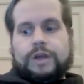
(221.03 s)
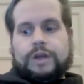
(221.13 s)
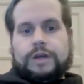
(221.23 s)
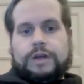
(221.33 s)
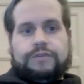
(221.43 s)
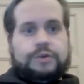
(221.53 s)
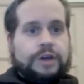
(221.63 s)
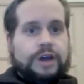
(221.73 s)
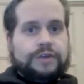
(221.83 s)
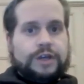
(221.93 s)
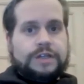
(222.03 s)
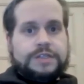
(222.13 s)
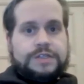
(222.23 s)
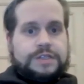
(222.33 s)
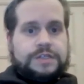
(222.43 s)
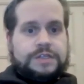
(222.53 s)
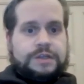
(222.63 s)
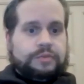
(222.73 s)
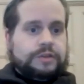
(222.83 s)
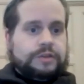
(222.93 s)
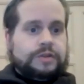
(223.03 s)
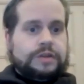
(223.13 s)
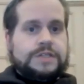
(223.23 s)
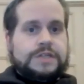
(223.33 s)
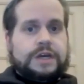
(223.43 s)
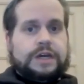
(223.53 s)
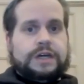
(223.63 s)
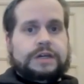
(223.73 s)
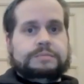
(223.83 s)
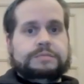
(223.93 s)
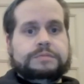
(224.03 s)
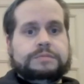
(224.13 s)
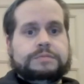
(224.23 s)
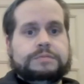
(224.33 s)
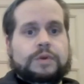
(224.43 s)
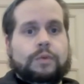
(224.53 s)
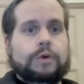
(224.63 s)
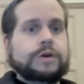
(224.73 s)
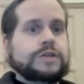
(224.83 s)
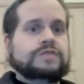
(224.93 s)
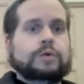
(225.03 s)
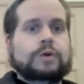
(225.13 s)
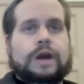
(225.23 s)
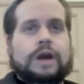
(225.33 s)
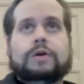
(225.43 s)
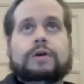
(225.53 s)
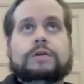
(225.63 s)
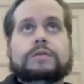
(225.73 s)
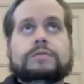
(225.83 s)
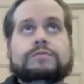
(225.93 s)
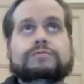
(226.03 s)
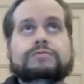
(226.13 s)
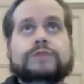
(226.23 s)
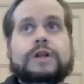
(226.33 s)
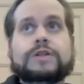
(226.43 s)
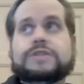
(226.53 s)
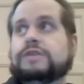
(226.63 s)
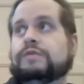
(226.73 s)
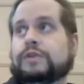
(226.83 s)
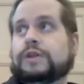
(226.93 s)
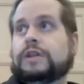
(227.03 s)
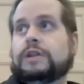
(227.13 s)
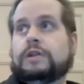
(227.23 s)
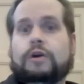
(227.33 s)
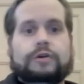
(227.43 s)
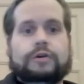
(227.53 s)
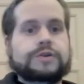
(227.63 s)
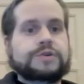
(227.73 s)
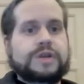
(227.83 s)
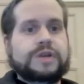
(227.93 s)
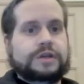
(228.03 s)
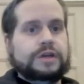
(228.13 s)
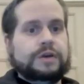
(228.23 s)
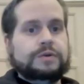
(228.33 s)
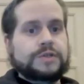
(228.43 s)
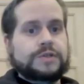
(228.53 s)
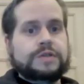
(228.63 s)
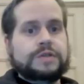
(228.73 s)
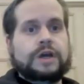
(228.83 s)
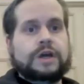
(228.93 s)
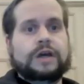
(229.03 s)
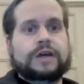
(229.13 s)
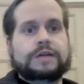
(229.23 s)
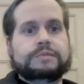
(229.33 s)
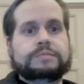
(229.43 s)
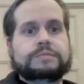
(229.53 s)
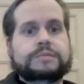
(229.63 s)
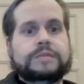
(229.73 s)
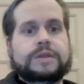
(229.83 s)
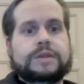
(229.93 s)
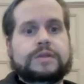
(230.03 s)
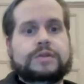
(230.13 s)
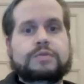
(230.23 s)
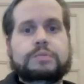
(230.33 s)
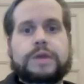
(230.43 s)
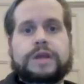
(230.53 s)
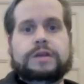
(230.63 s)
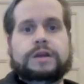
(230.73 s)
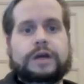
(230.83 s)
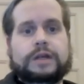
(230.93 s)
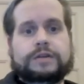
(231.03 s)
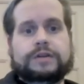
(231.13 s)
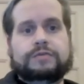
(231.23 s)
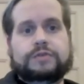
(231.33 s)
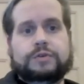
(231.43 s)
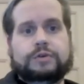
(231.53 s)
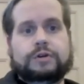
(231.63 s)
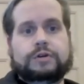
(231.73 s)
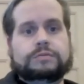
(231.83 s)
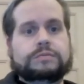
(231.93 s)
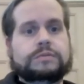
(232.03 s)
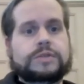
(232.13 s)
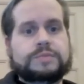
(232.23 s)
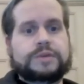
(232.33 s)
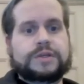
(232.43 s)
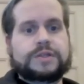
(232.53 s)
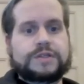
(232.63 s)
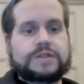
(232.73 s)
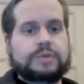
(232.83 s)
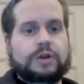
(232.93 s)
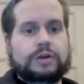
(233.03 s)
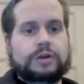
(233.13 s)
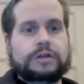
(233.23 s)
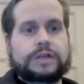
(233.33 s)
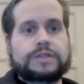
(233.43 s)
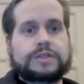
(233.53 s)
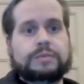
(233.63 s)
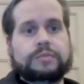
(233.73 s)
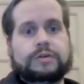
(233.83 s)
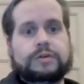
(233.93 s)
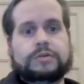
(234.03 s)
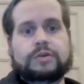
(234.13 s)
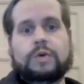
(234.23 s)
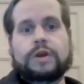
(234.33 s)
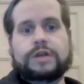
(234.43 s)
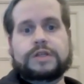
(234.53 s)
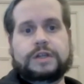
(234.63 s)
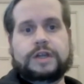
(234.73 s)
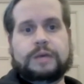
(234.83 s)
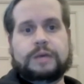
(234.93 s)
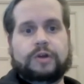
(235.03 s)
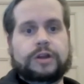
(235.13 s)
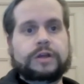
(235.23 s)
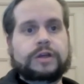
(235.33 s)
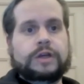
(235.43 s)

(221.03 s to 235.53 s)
A few caveats. This is something that works for our relatively large meeting house. You may not, if your space is smaller, need something quite as elaborate.